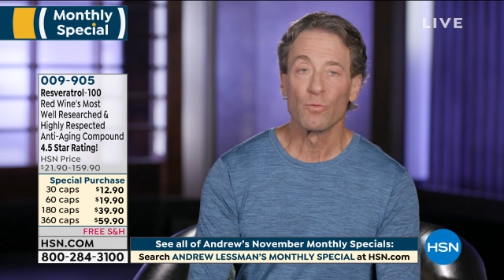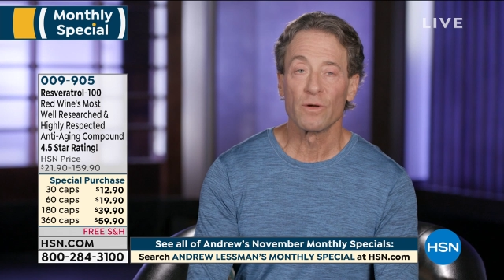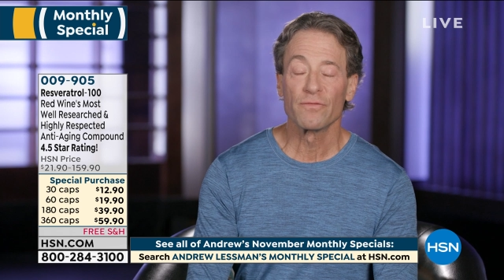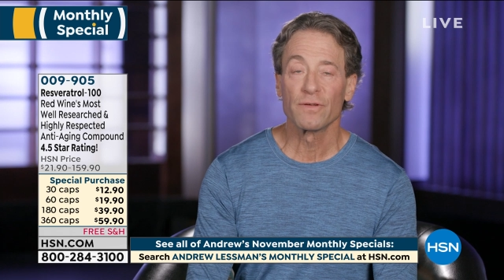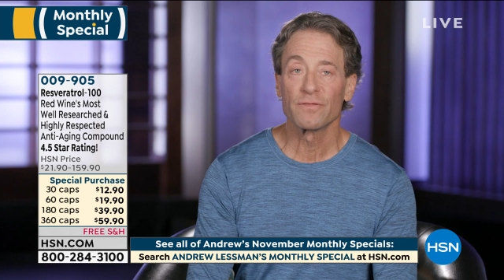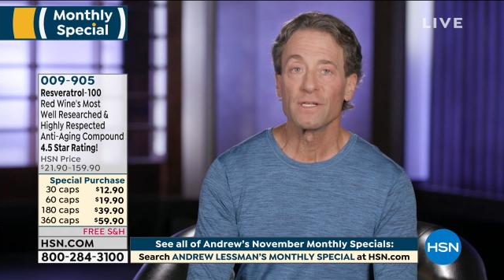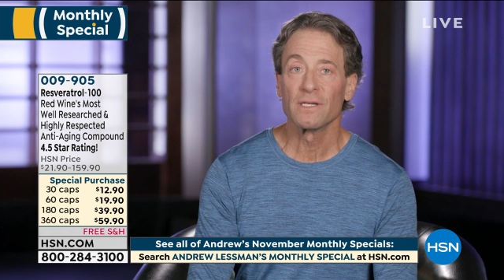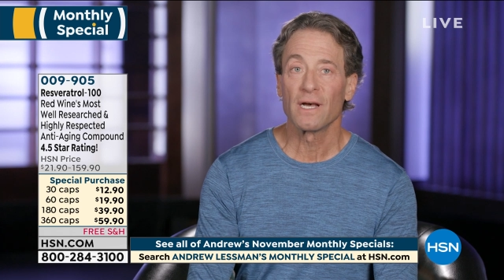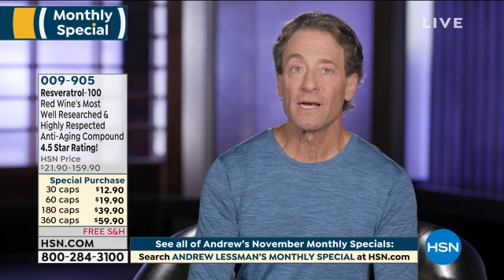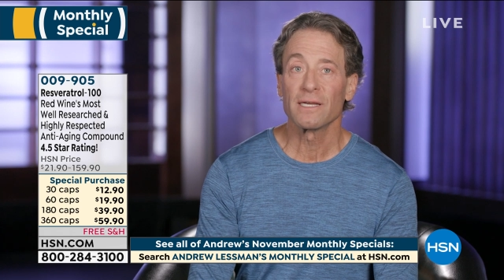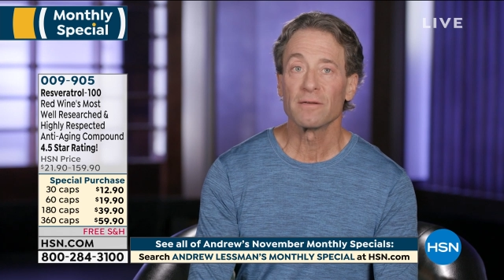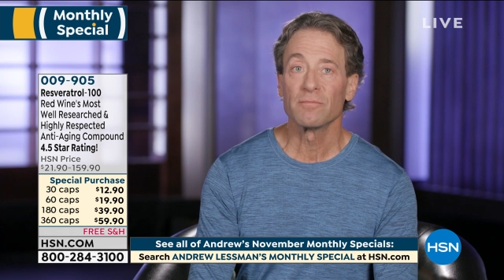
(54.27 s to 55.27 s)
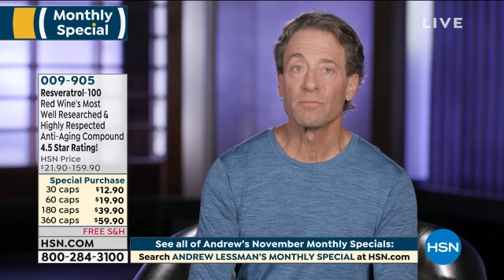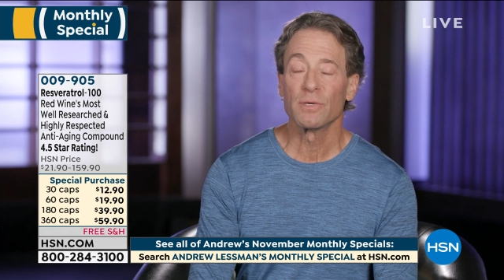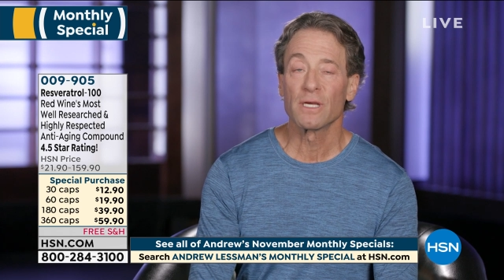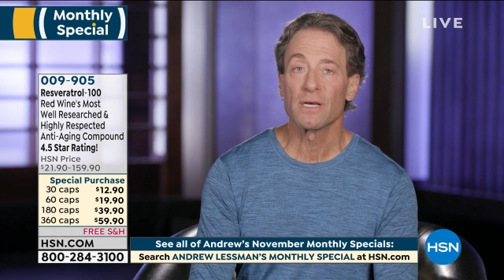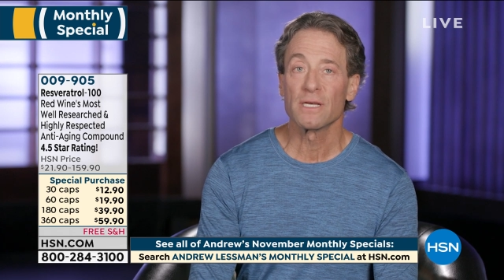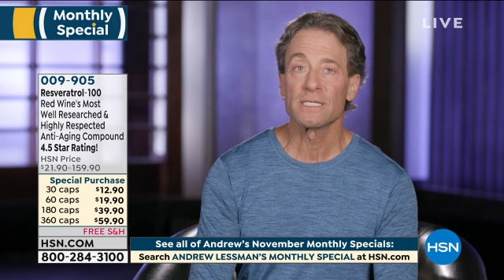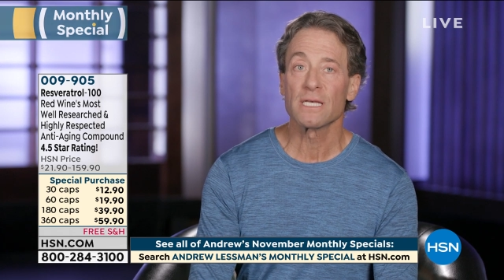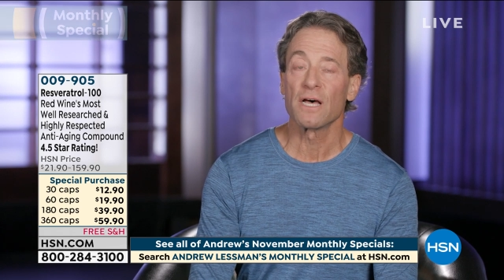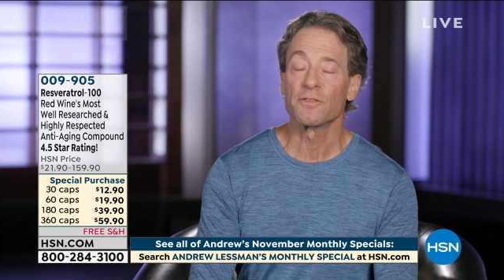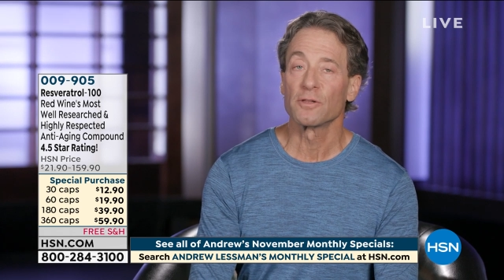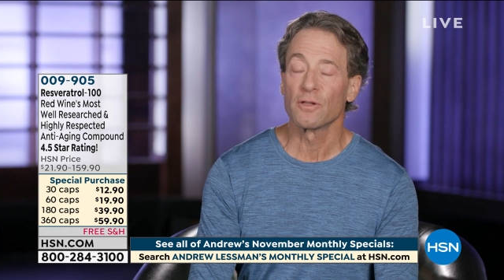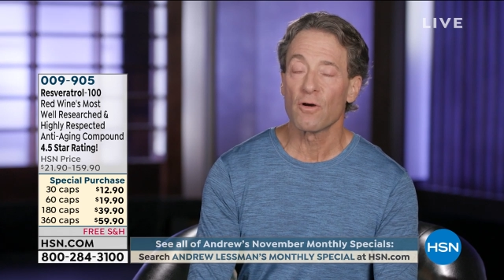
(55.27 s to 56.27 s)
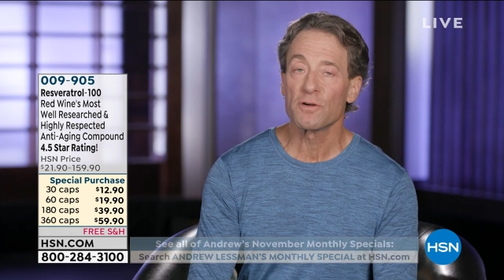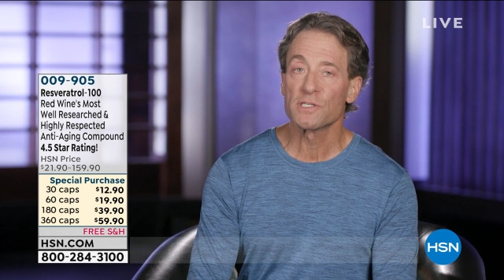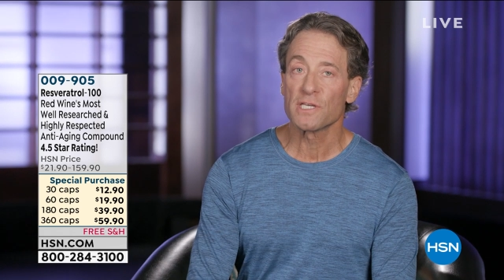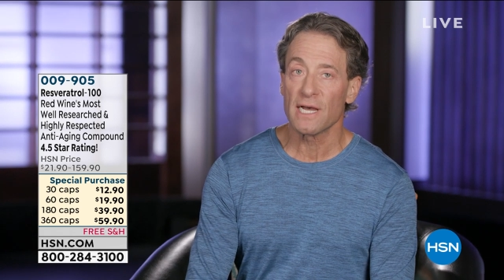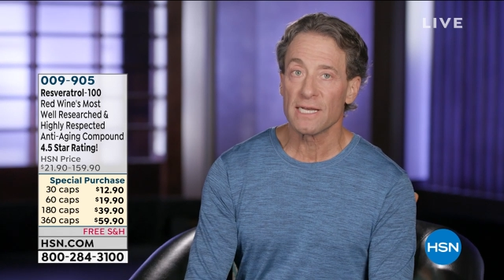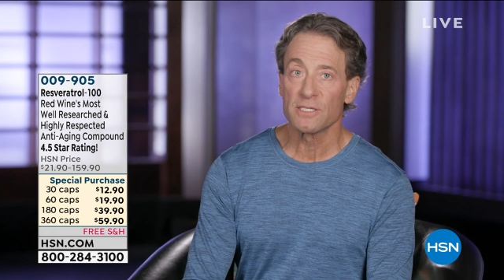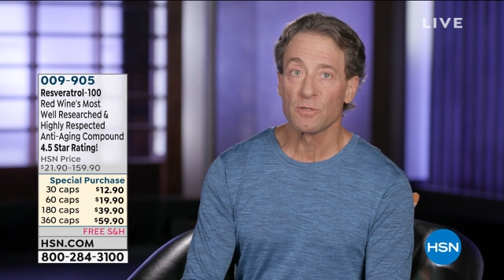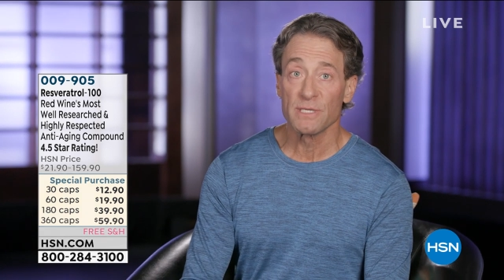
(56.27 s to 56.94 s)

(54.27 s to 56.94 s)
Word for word: $159 because on the large size,